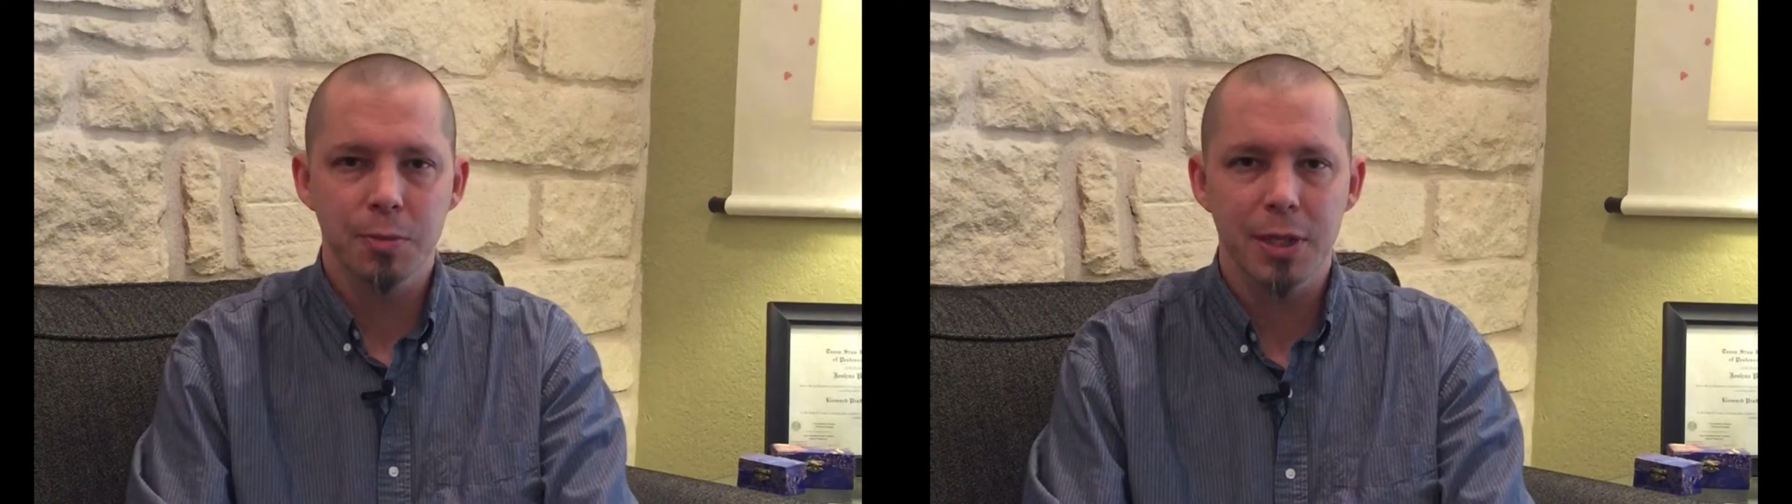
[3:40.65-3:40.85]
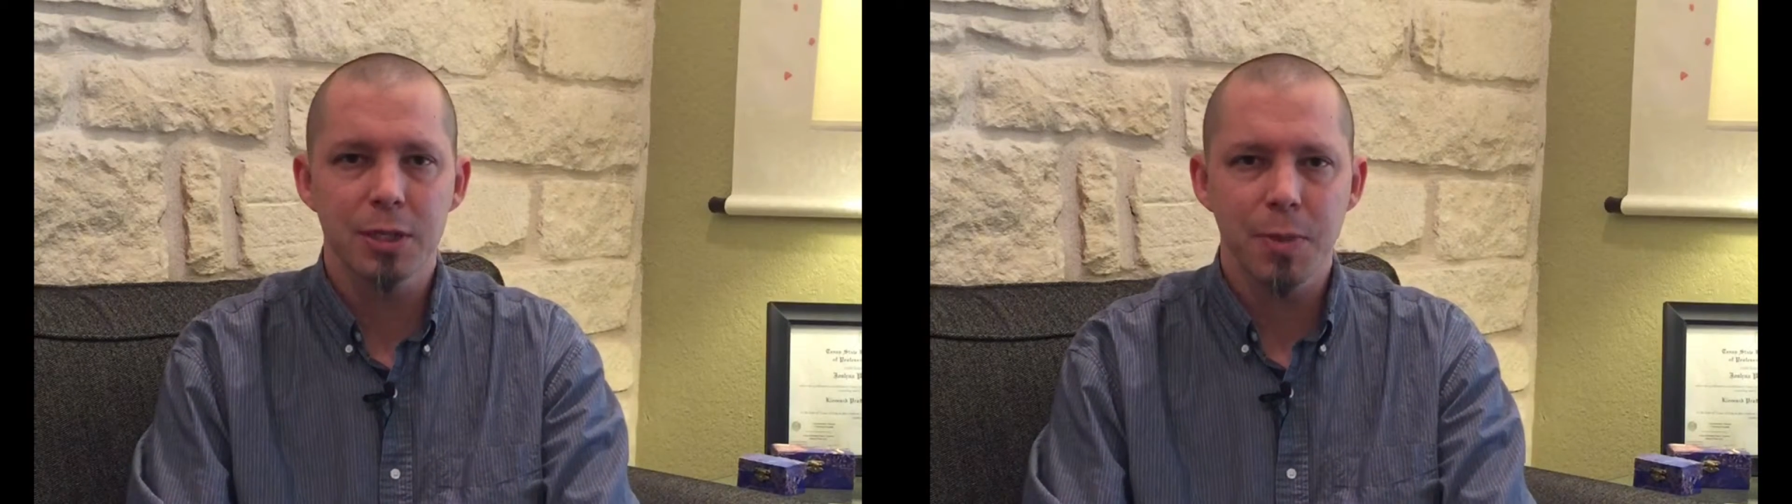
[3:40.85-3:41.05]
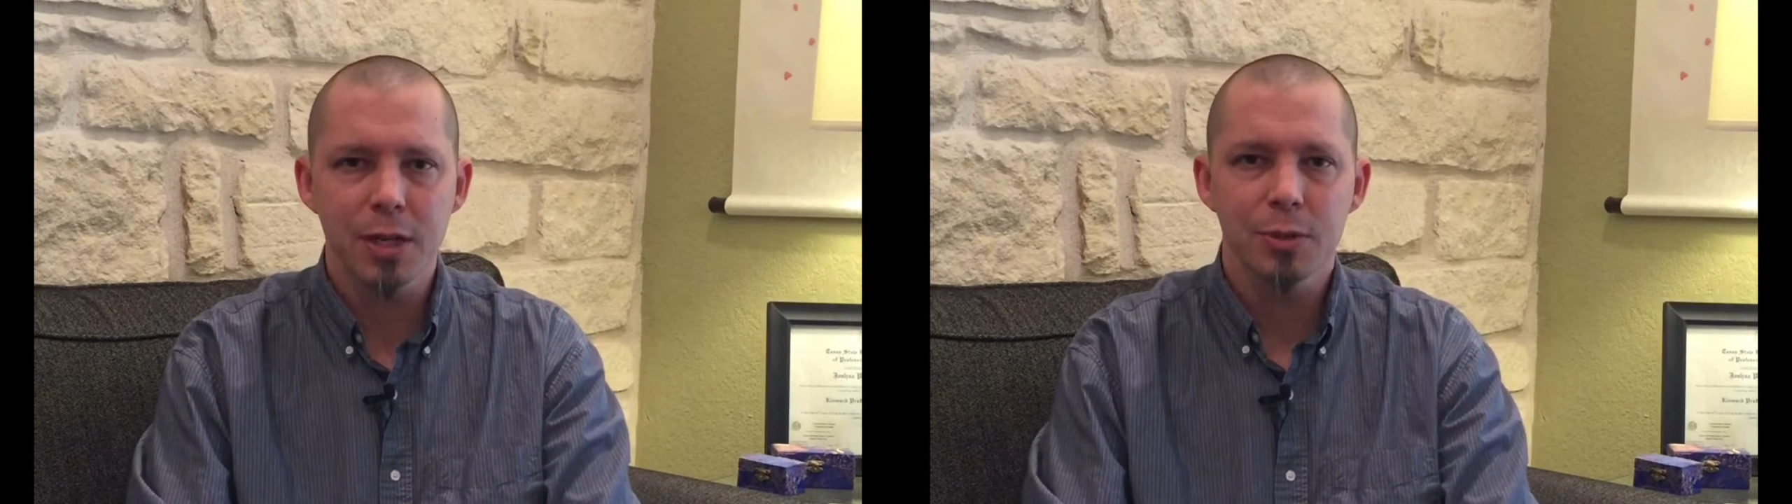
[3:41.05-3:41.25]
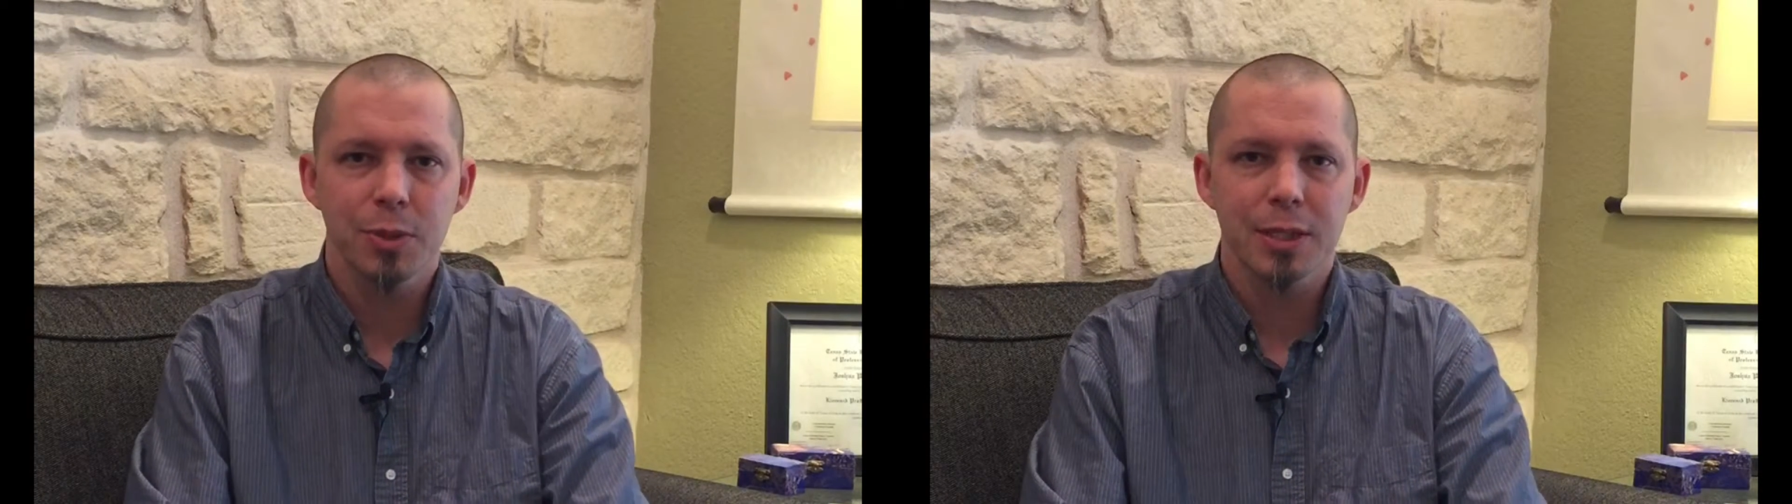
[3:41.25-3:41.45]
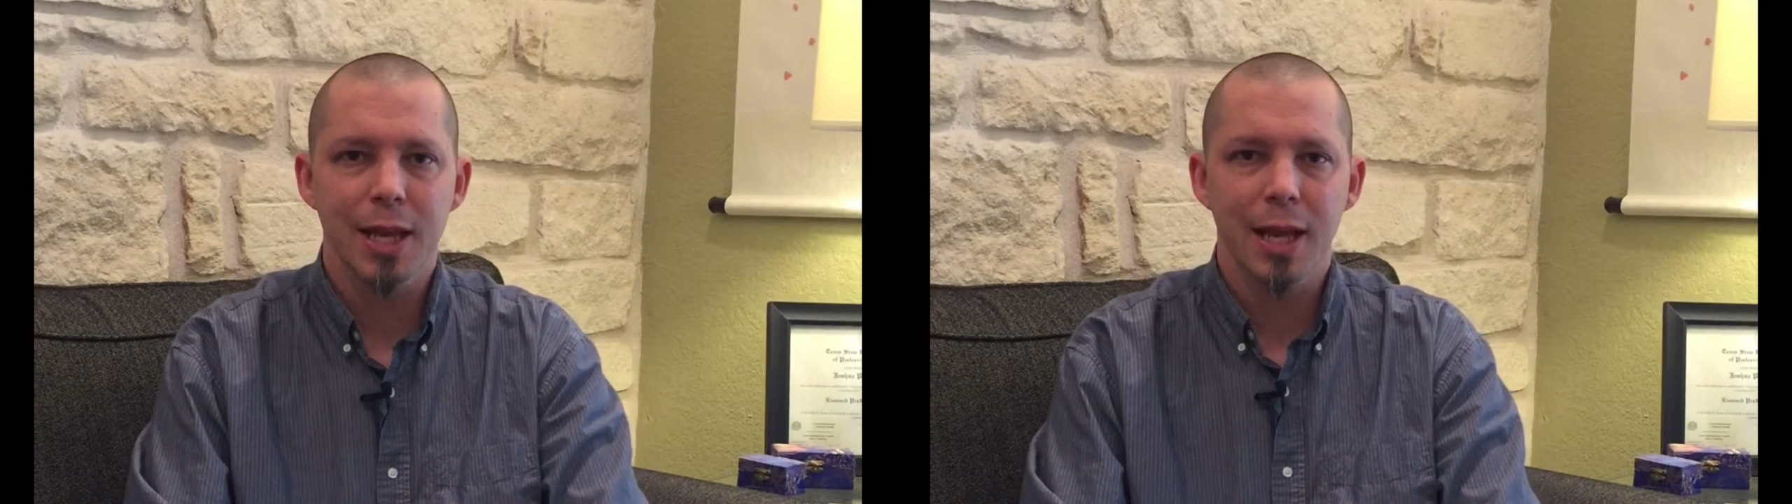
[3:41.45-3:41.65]
but especially
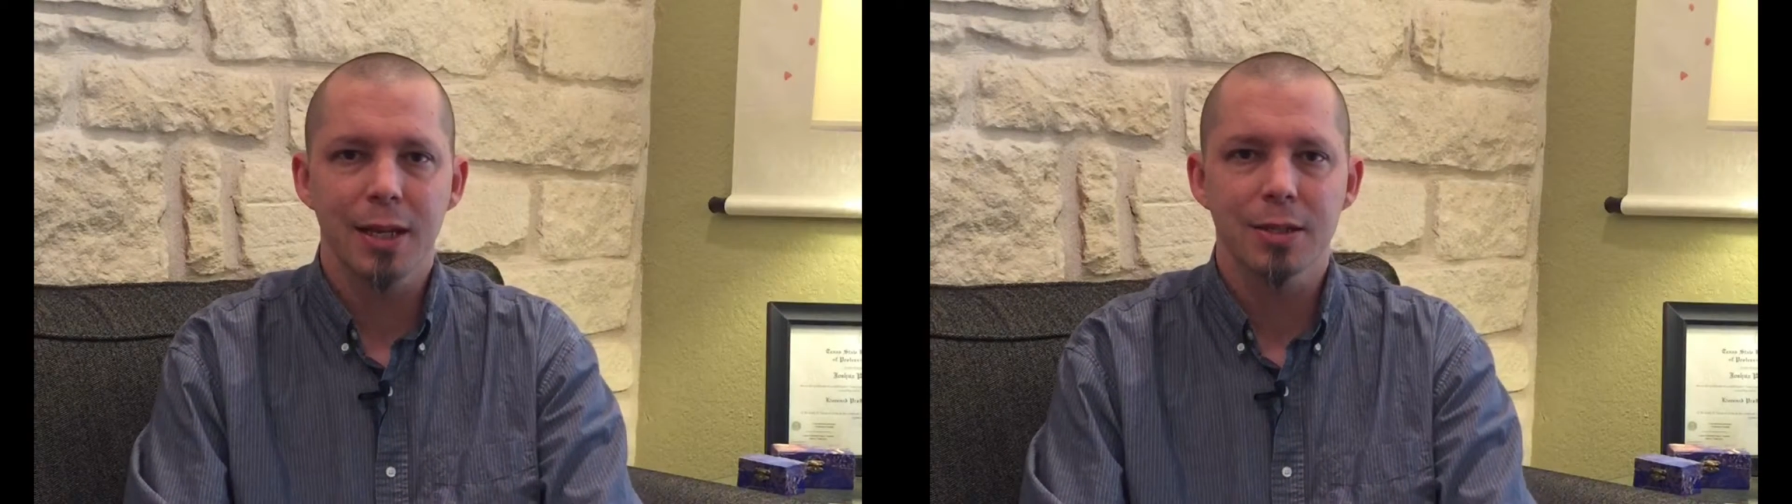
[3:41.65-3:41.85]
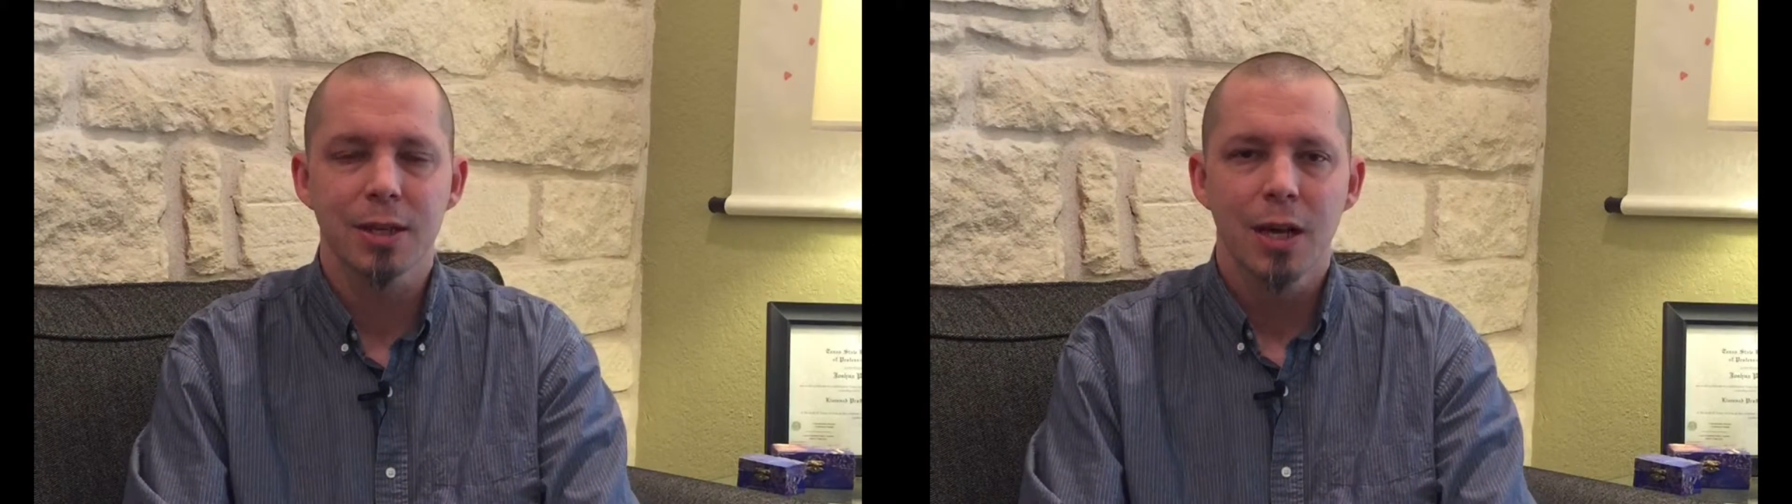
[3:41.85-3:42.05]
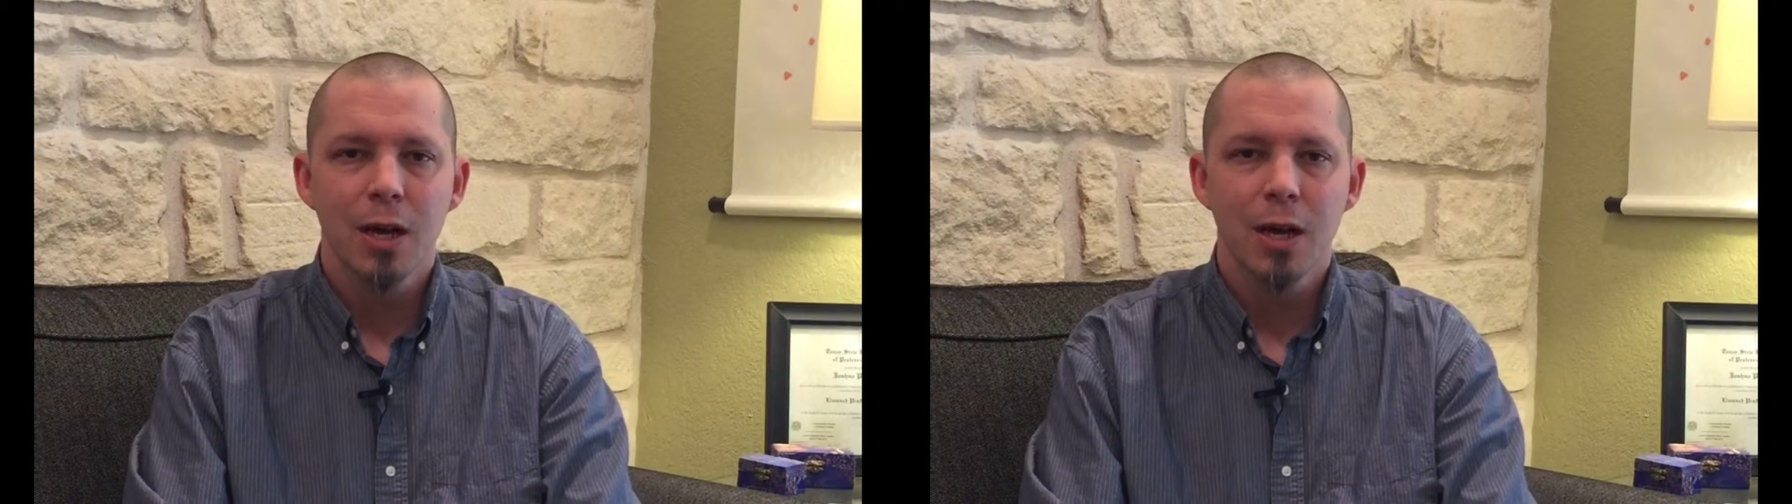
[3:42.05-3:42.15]
with sadness,